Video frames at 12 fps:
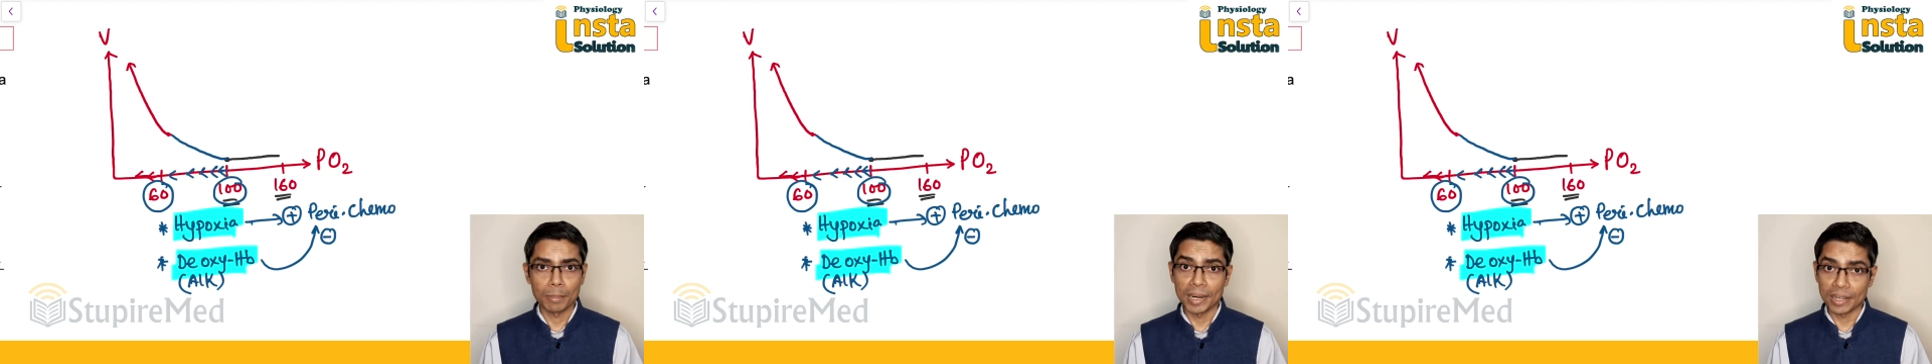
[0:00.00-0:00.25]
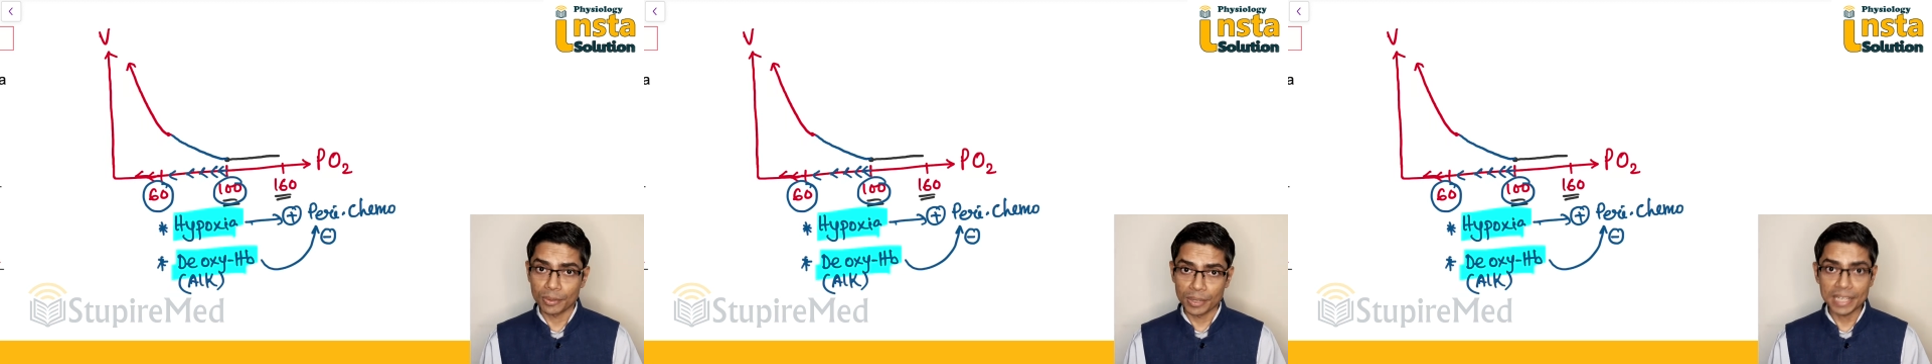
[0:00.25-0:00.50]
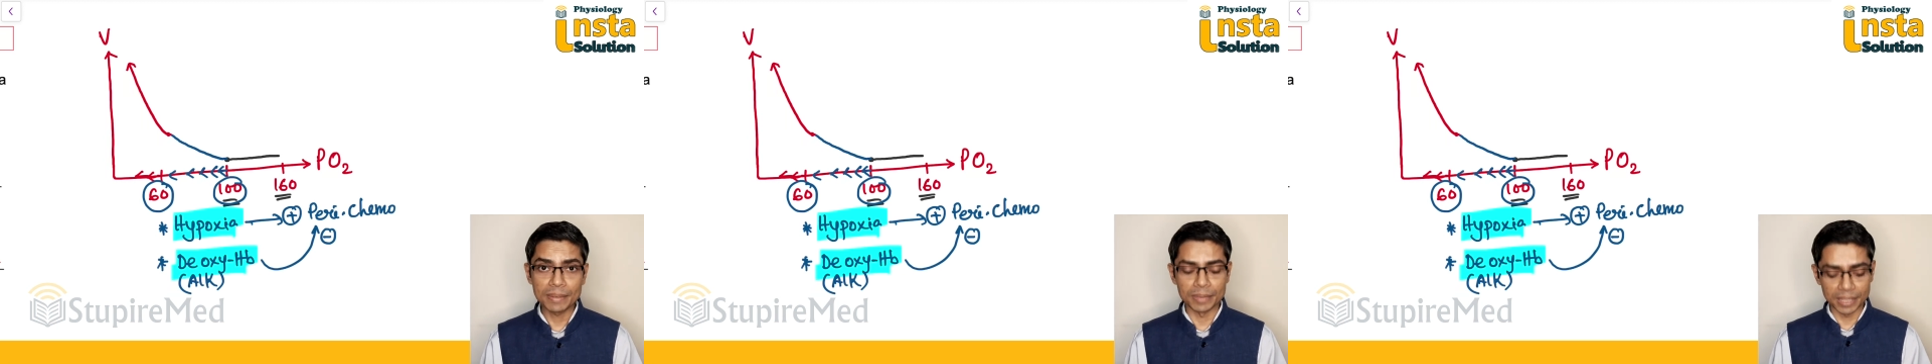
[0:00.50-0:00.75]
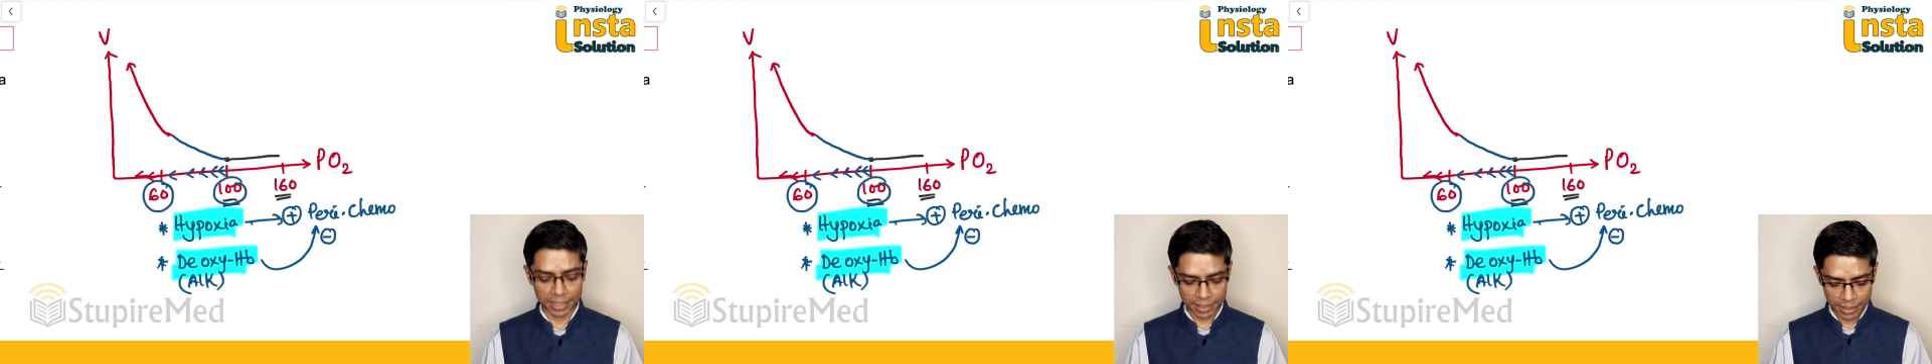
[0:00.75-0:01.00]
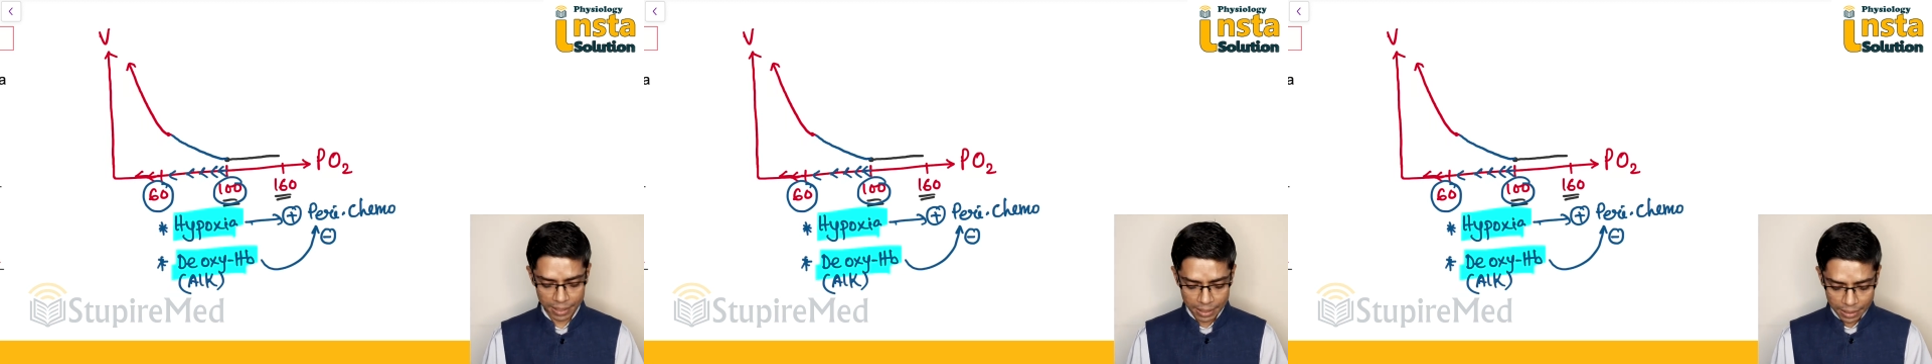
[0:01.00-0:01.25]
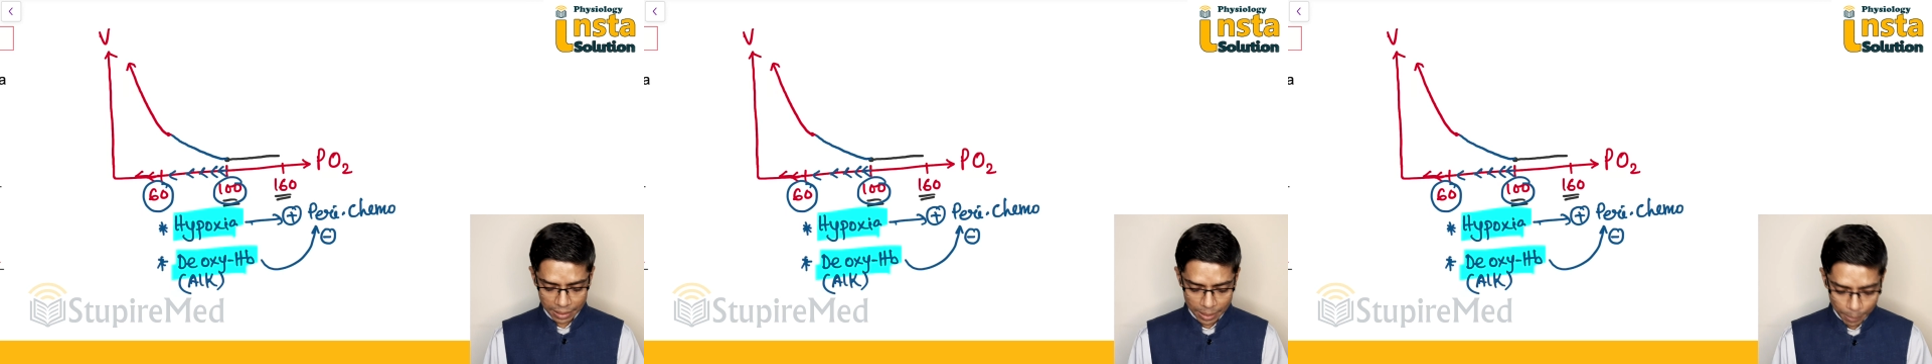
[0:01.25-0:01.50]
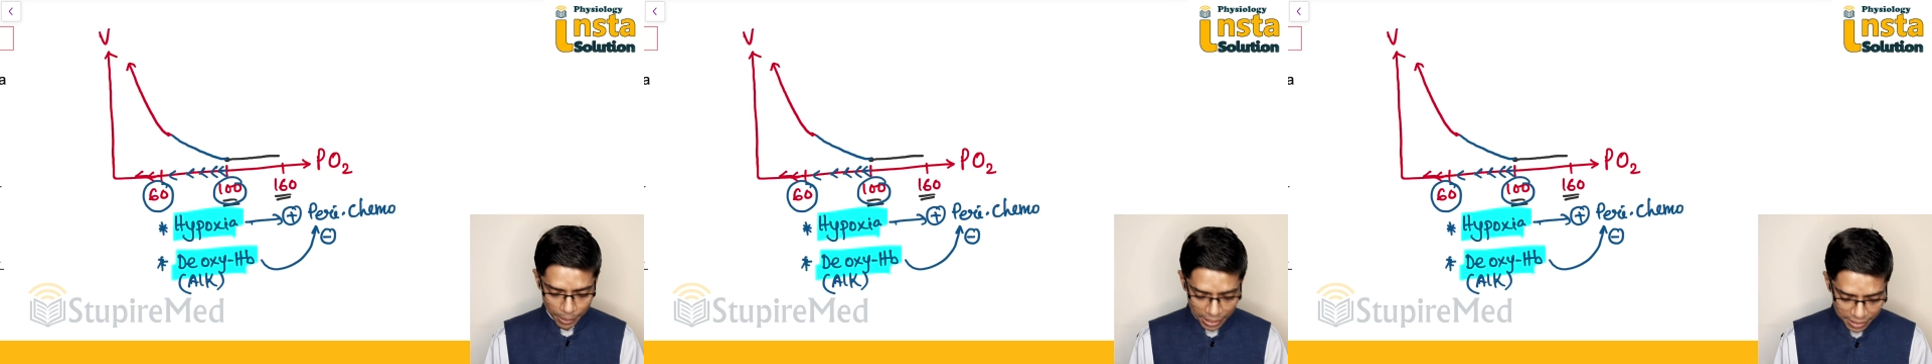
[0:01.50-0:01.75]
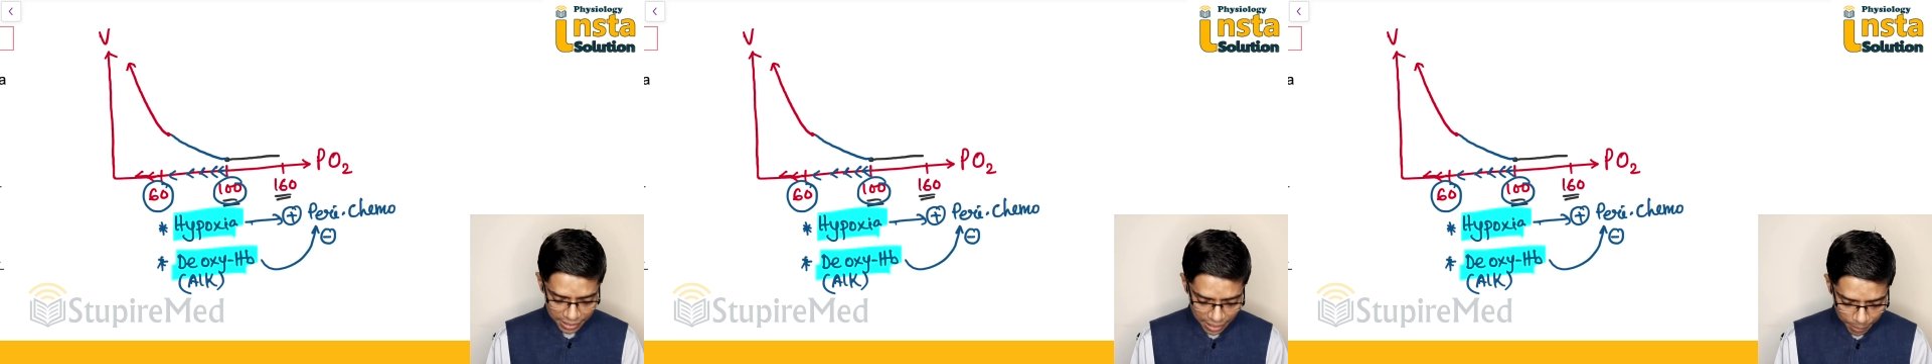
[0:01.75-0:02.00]
But whenever the
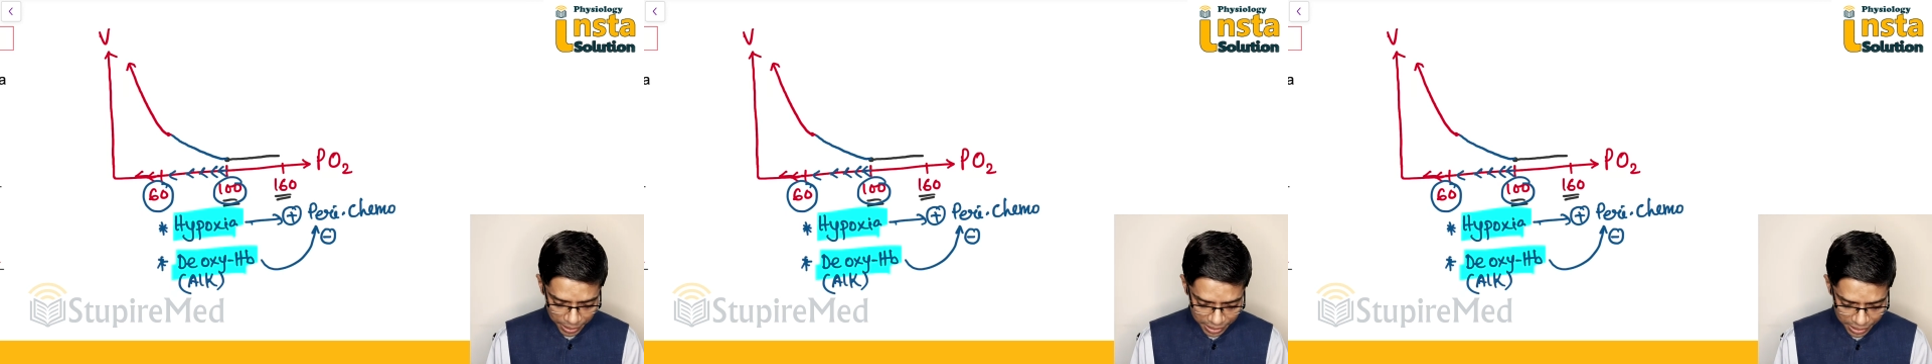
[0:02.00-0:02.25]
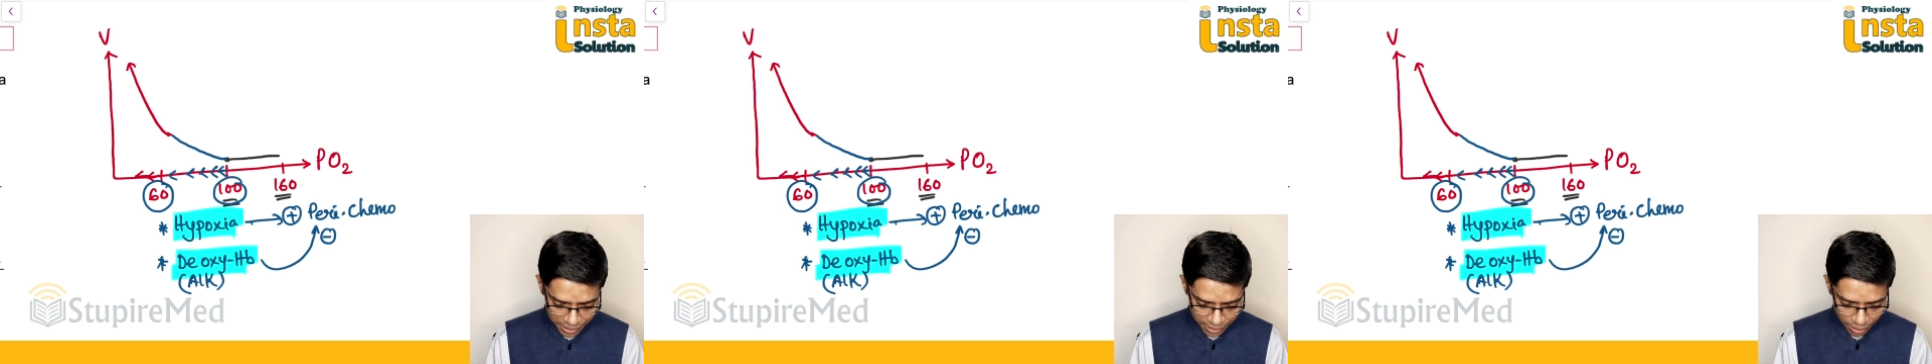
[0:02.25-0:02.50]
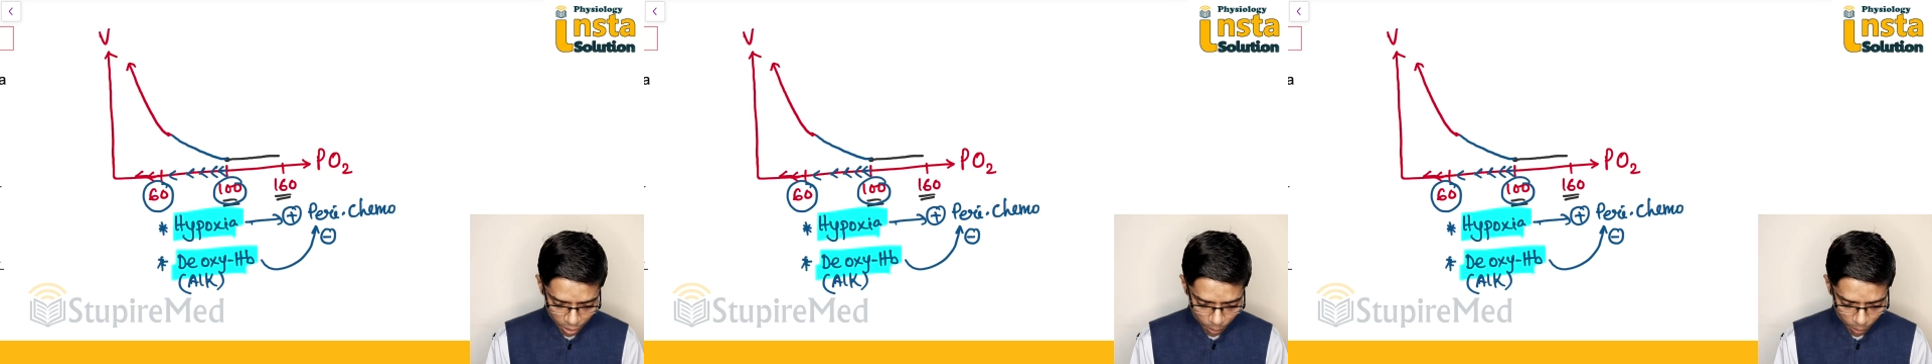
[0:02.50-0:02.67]
partial pressure